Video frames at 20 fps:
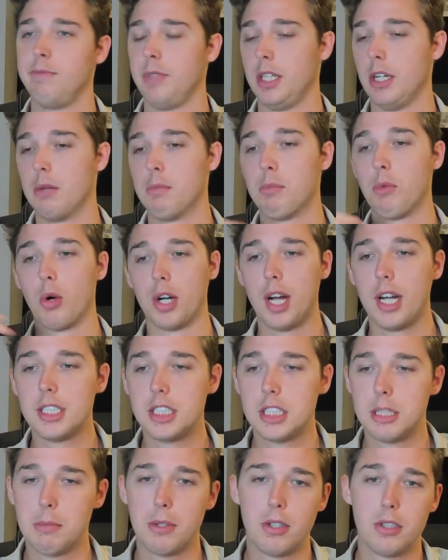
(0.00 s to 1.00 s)
more
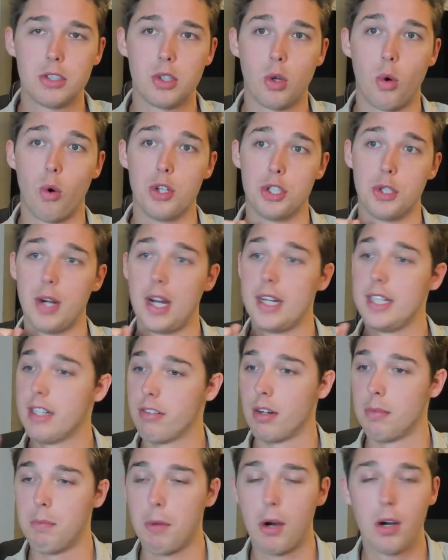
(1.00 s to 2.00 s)
customers or try
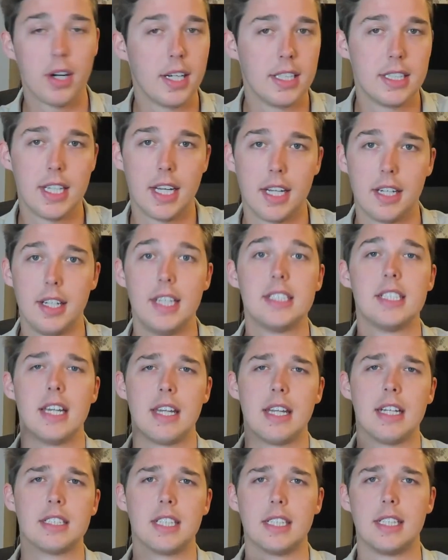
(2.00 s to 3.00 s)
different marketing techniques and
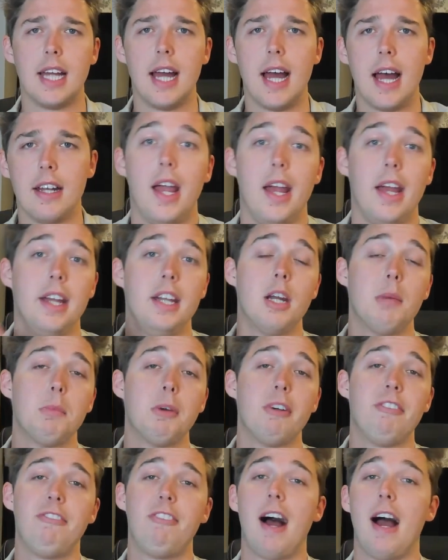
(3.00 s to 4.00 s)
things like that. And number
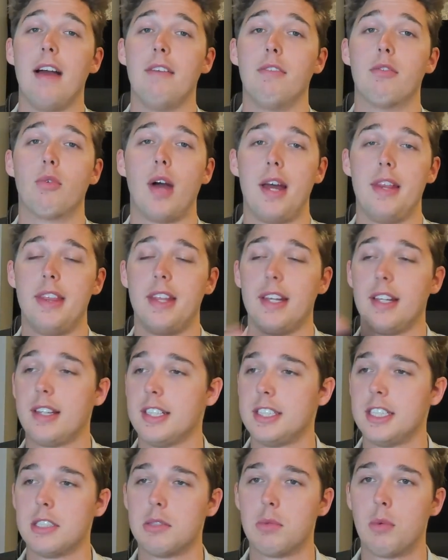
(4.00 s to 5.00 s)
5, I think
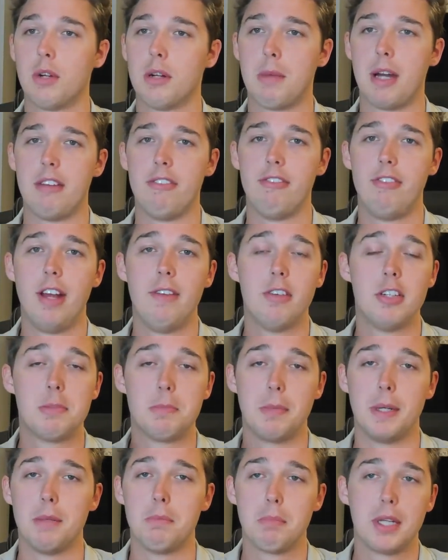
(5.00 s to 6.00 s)
this is one of my favorites,
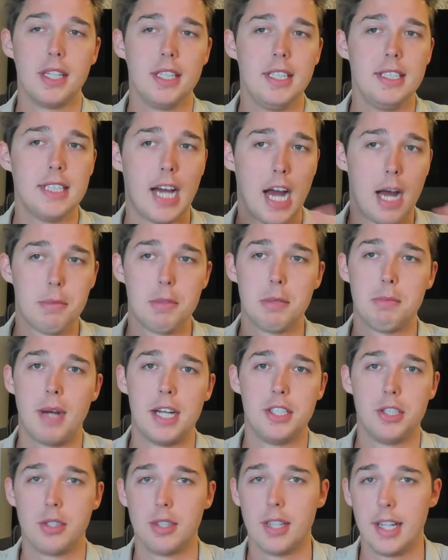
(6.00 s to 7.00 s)
but please
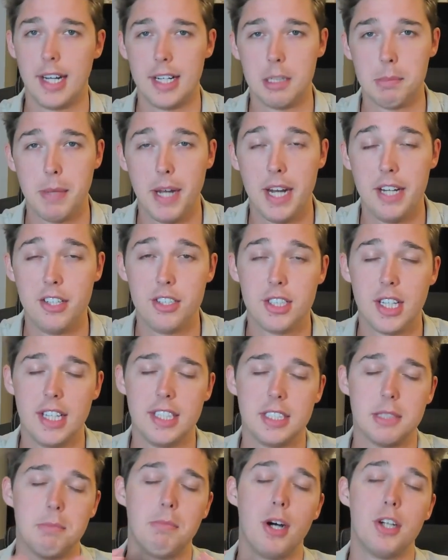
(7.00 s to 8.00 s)
optimize your landing pages
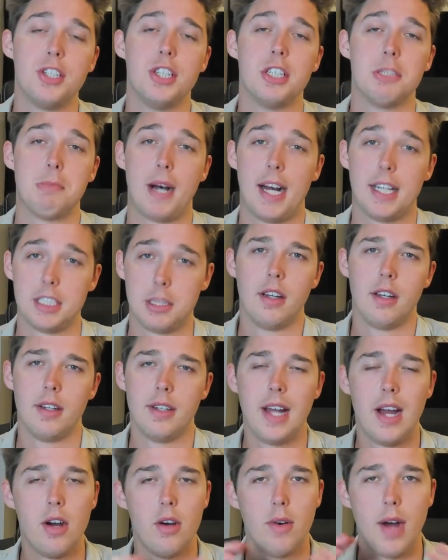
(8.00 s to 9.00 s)
as much as possible.
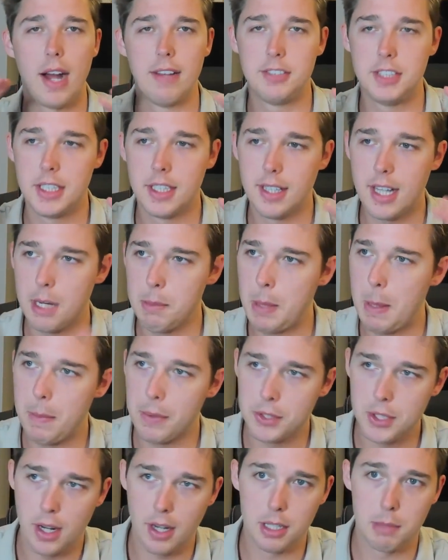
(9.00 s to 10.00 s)
Now, I've seen a lot of people
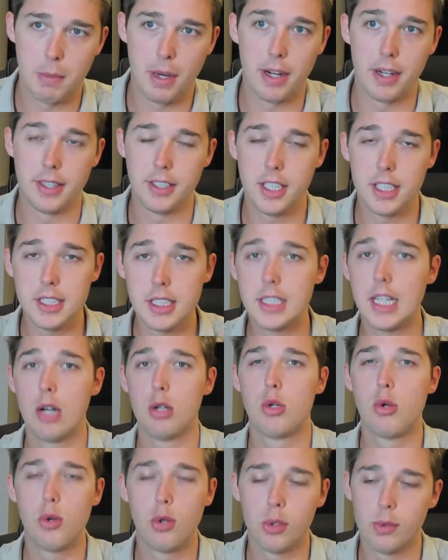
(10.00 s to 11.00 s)
talking about it. This is how
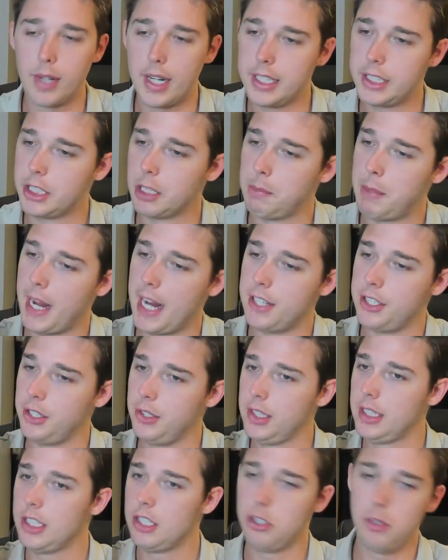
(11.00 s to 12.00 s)
Google ranks your page. You
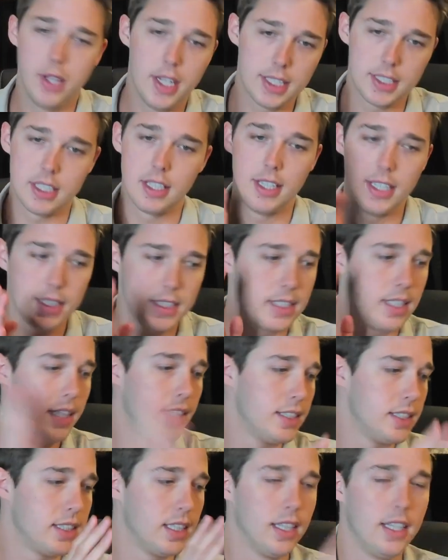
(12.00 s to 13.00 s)
need to do this,
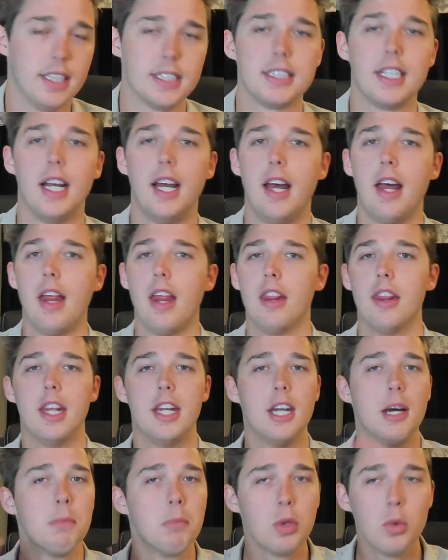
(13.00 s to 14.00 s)
and this. The
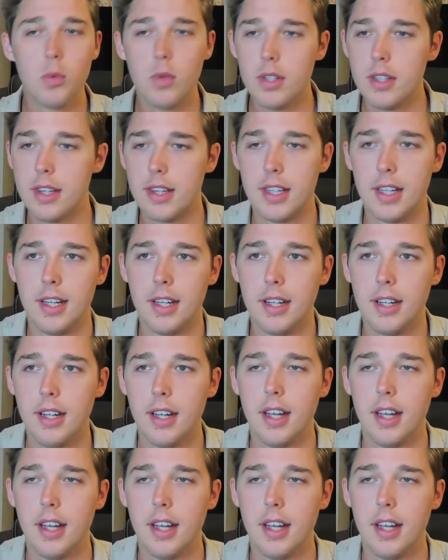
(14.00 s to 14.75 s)
number one thing,